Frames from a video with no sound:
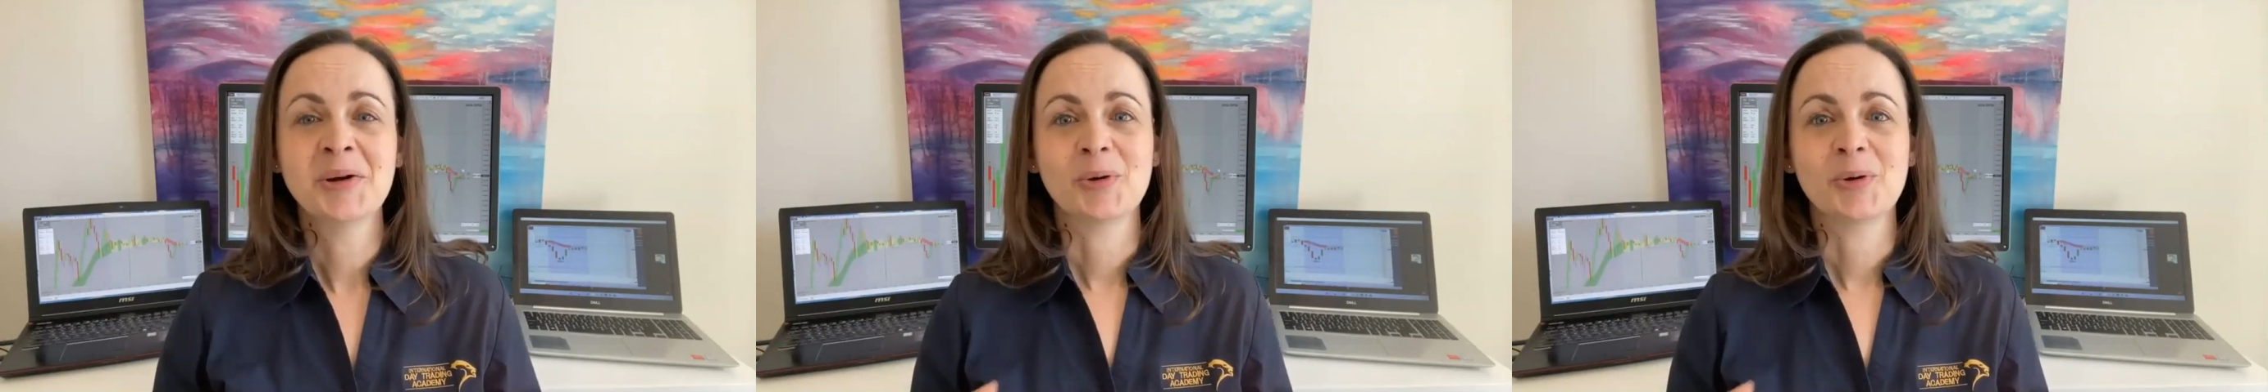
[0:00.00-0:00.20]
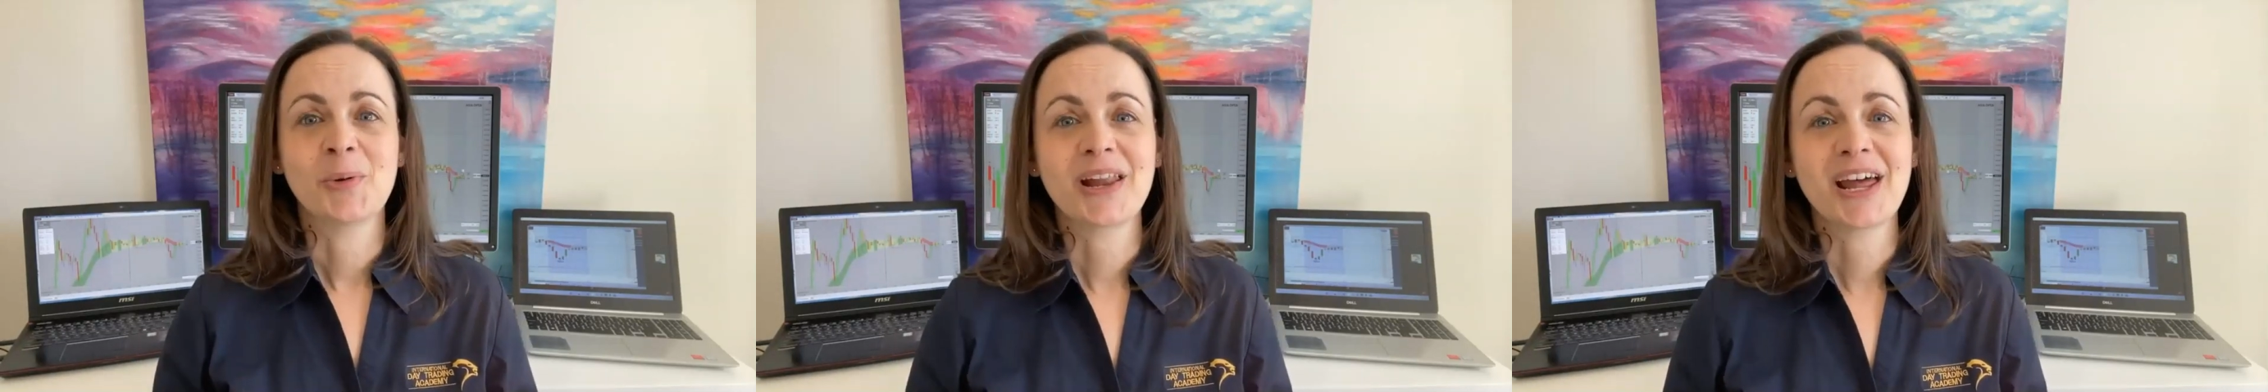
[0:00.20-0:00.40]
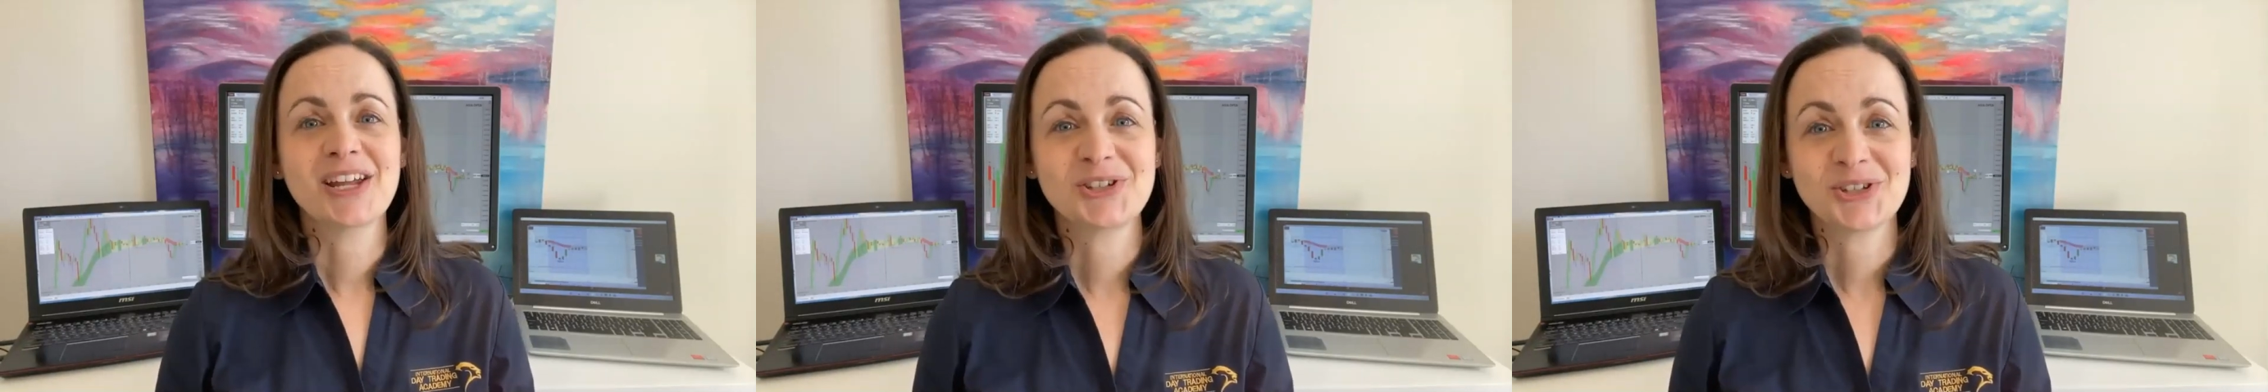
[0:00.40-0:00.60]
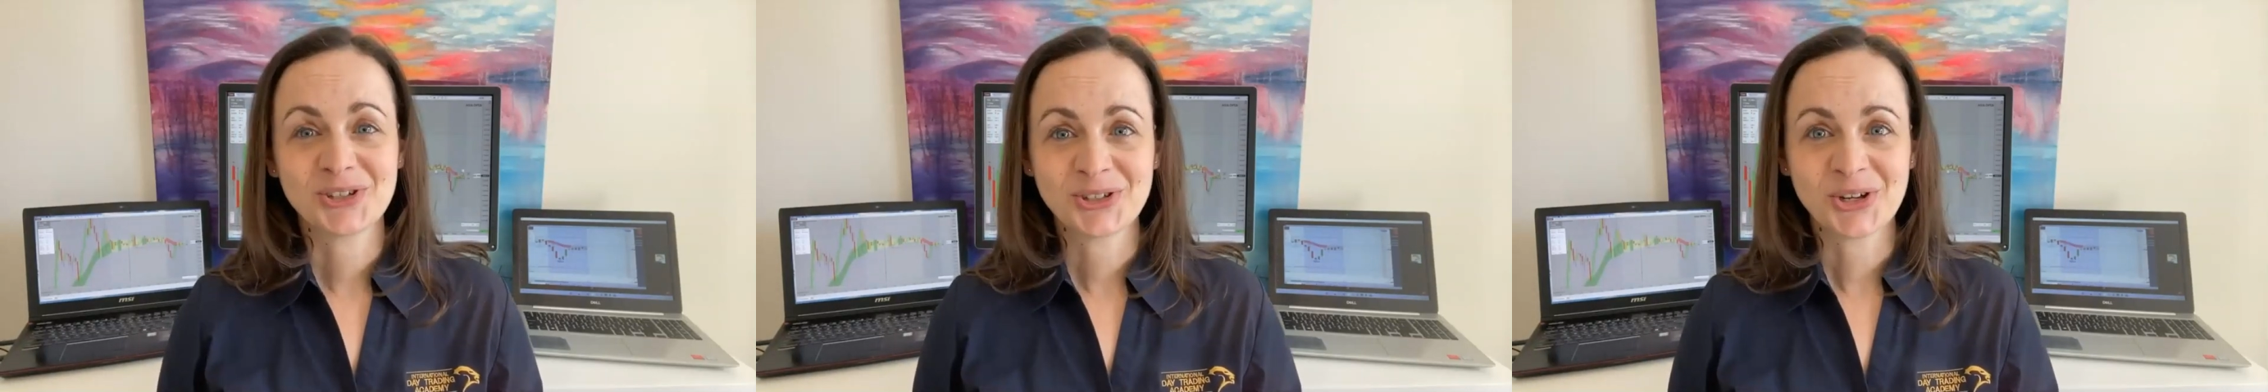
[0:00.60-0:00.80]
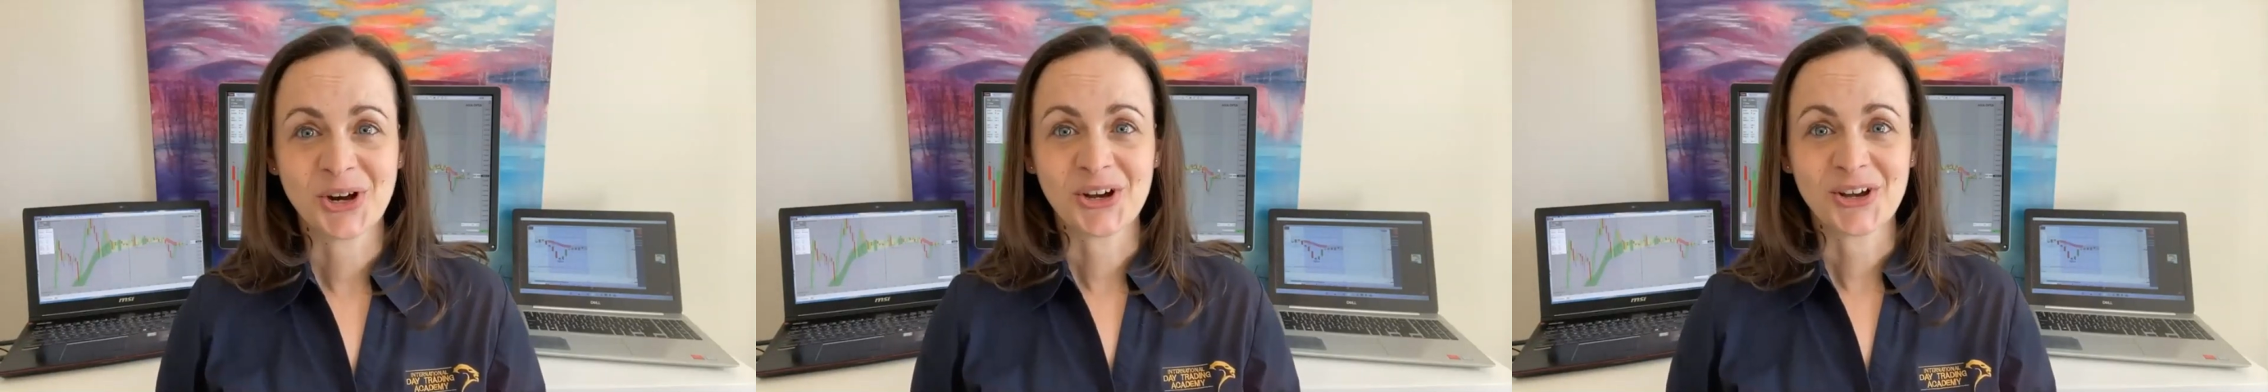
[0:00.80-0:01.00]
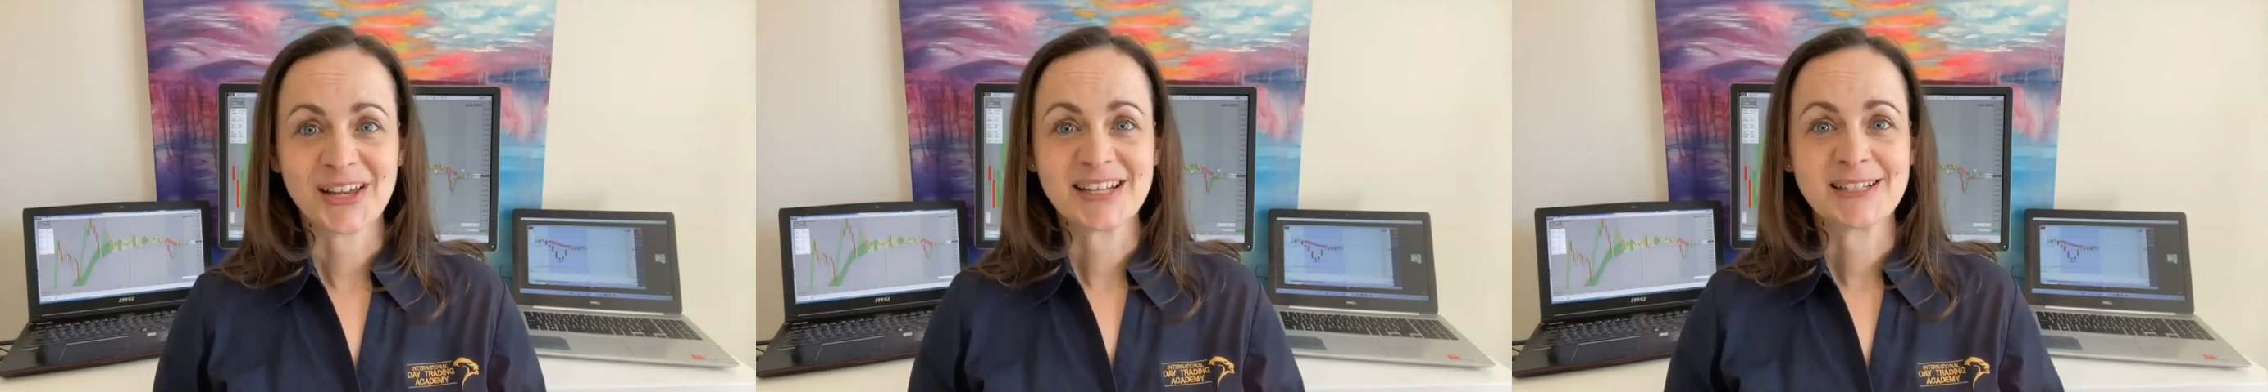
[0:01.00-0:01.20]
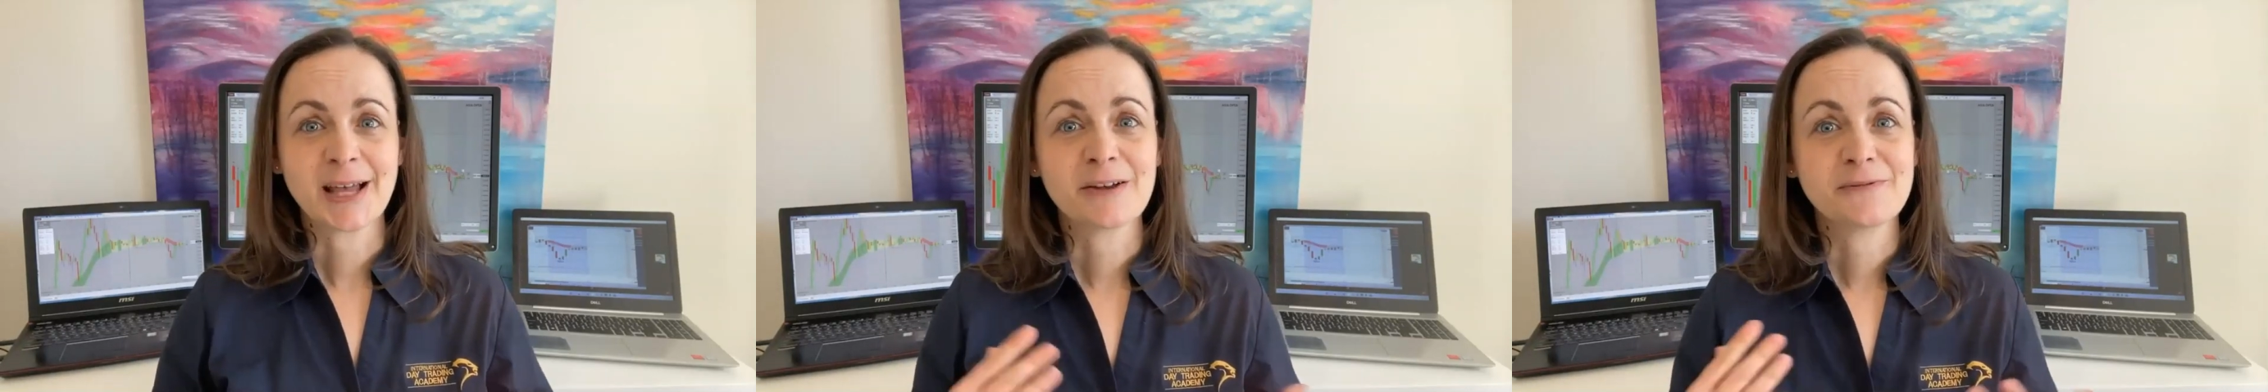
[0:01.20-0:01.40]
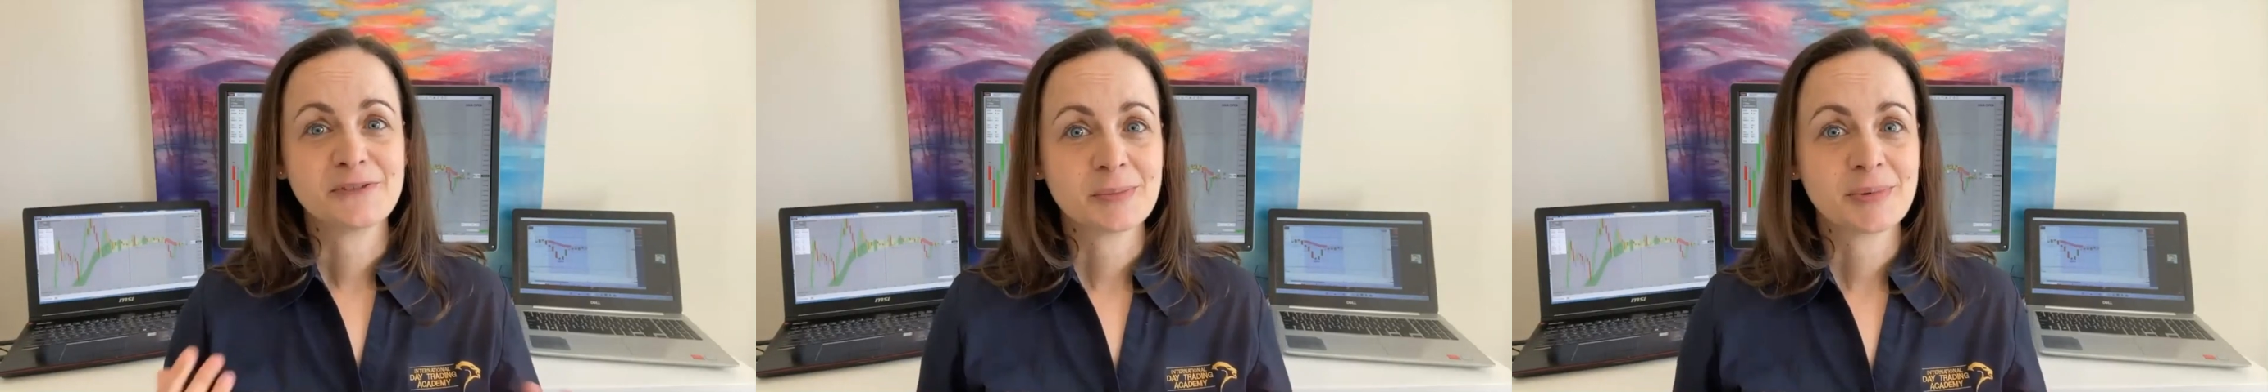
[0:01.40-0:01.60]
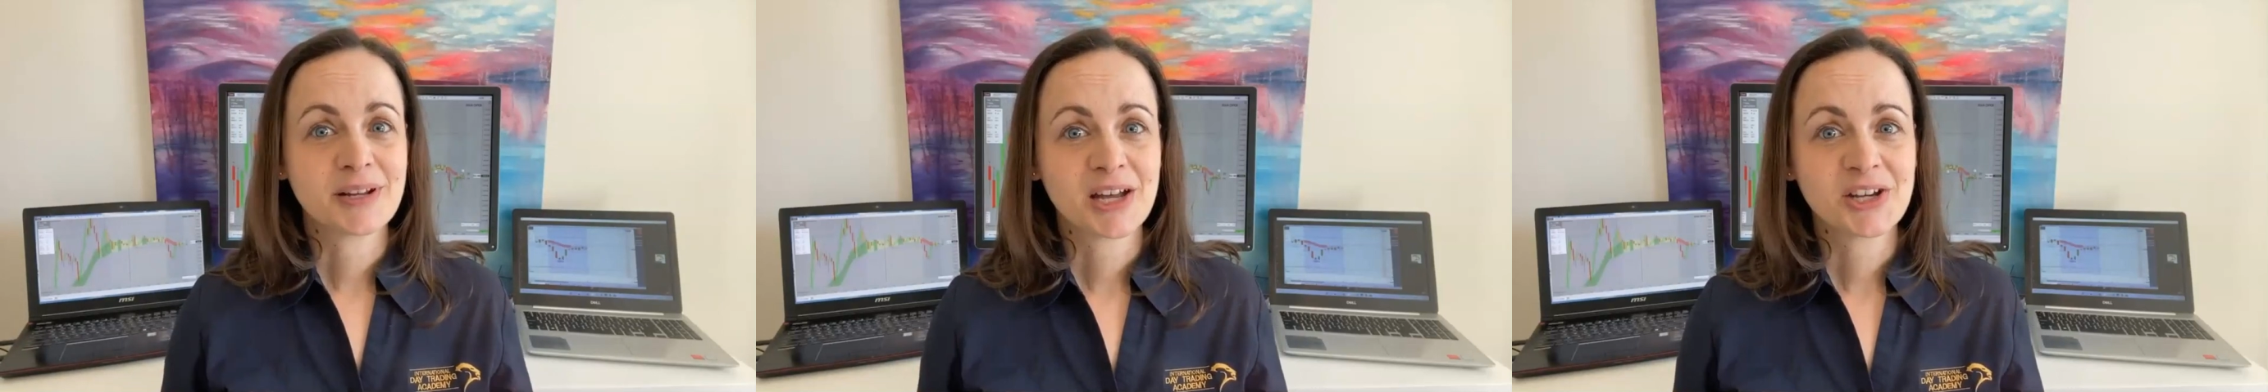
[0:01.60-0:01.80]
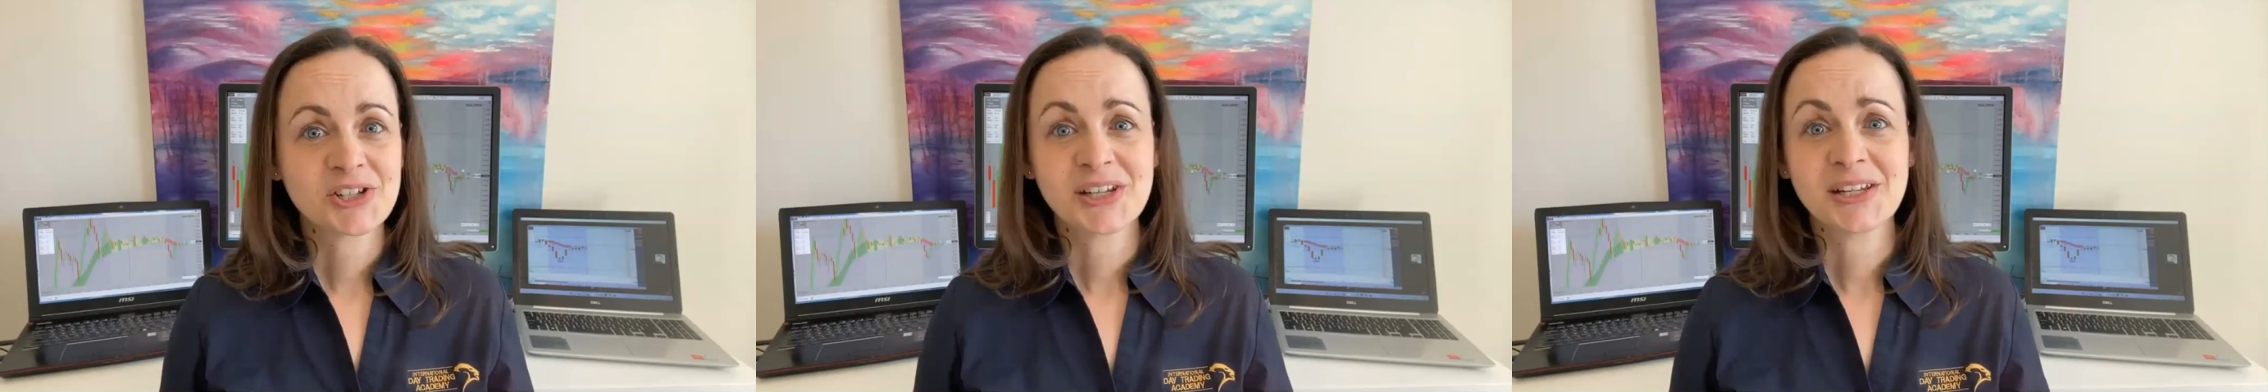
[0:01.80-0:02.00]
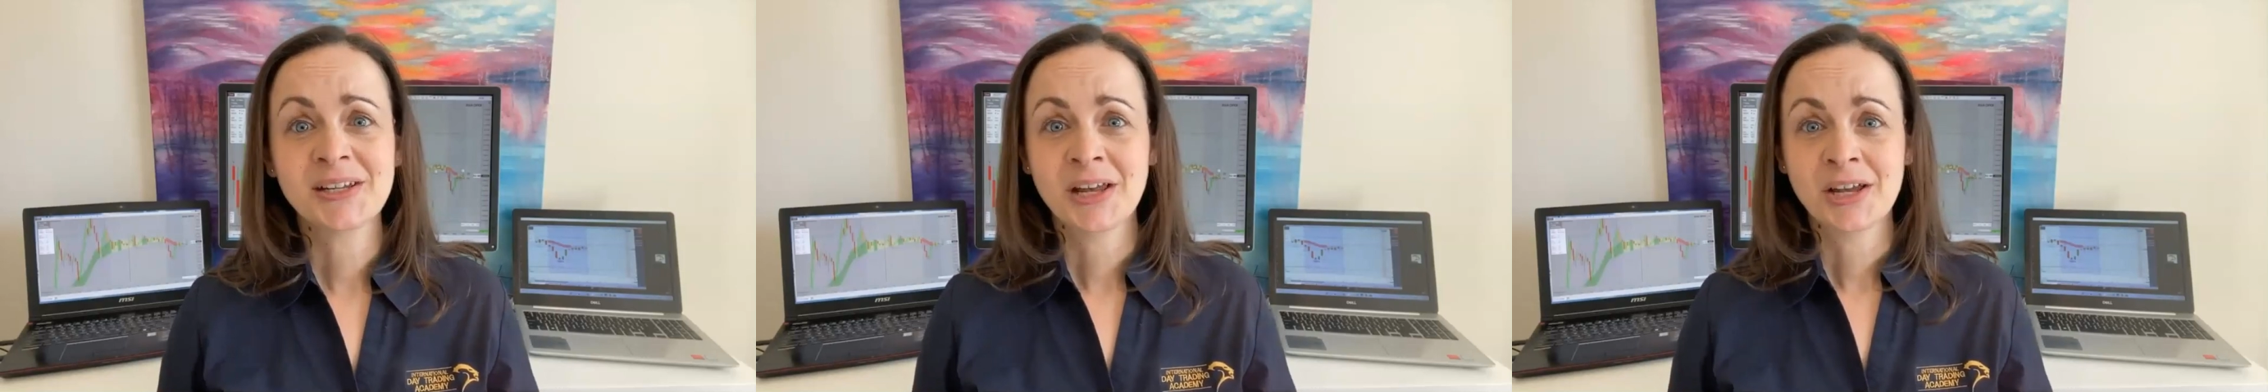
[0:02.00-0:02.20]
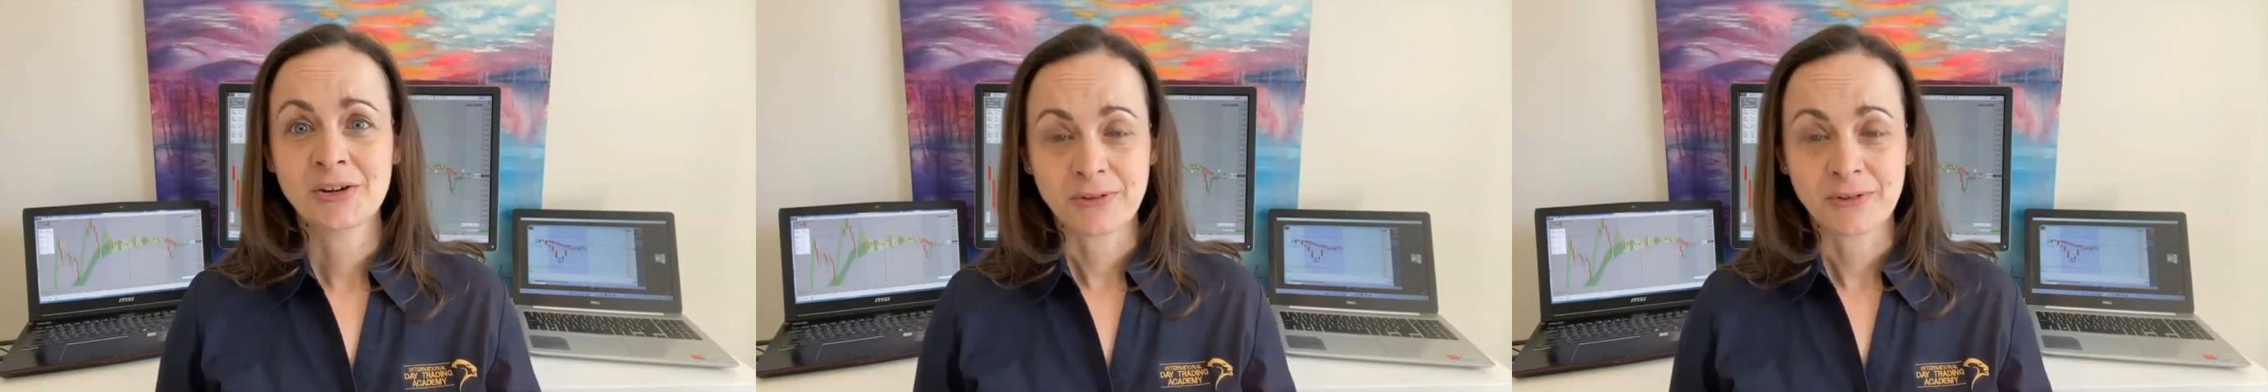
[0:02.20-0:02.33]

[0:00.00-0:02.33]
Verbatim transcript: but what I do know is that Fibonacci